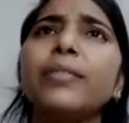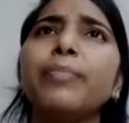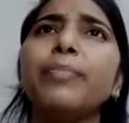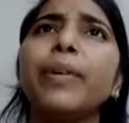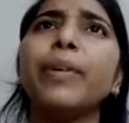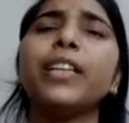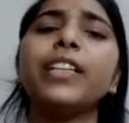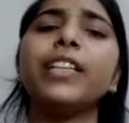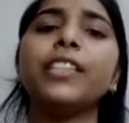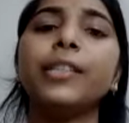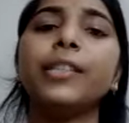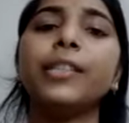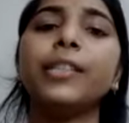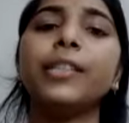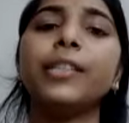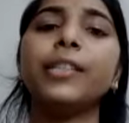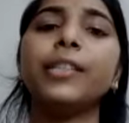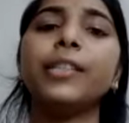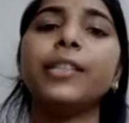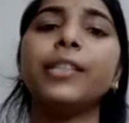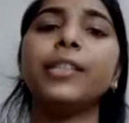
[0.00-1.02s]

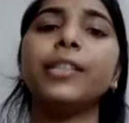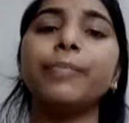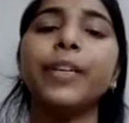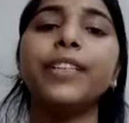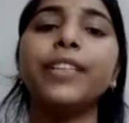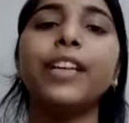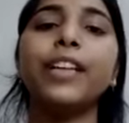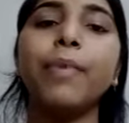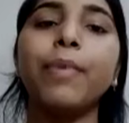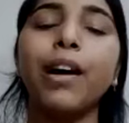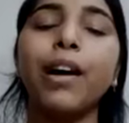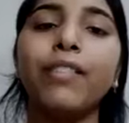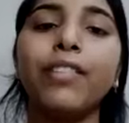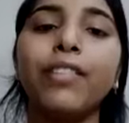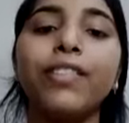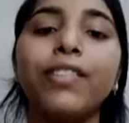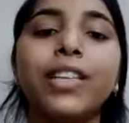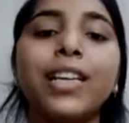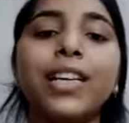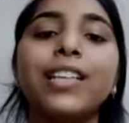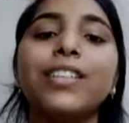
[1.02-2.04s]
participants of our
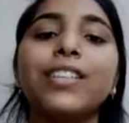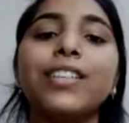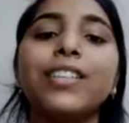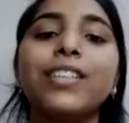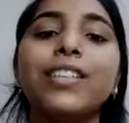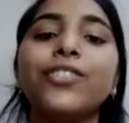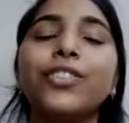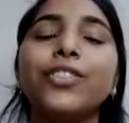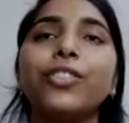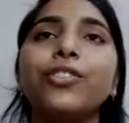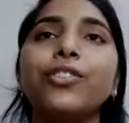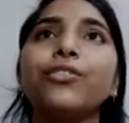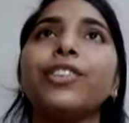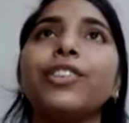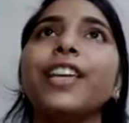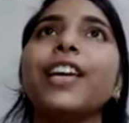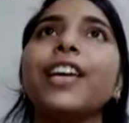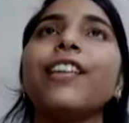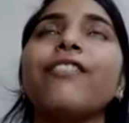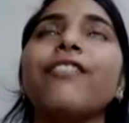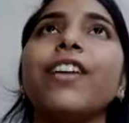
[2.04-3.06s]
Weekend Institute, they are
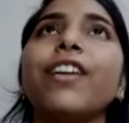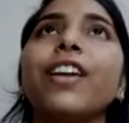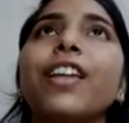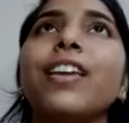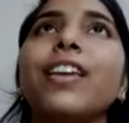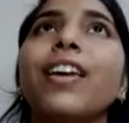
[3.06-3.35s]
very